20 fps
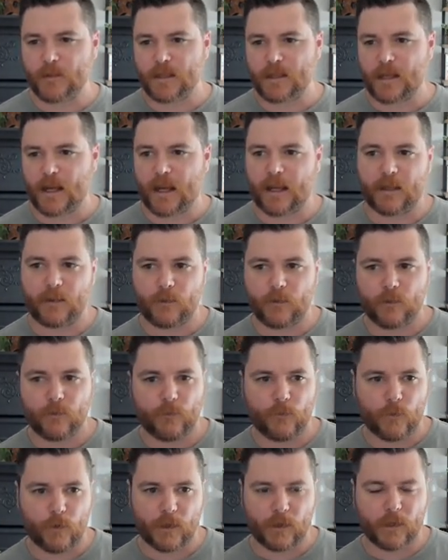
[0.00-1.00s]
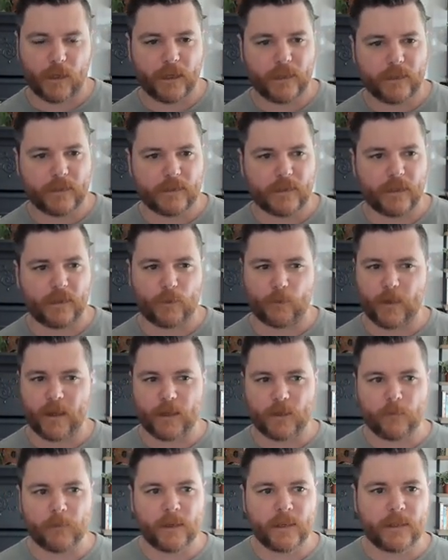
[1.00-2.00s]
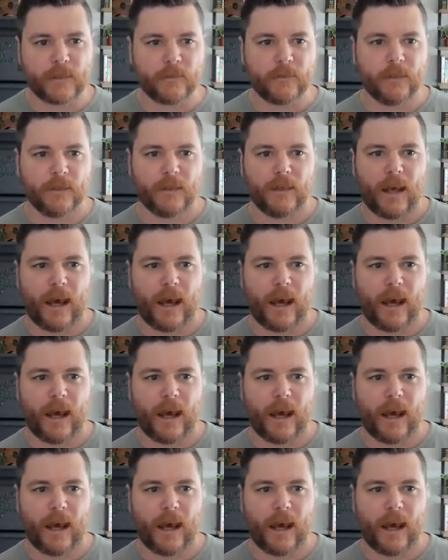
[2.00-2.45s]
design for a client and they're paying you money,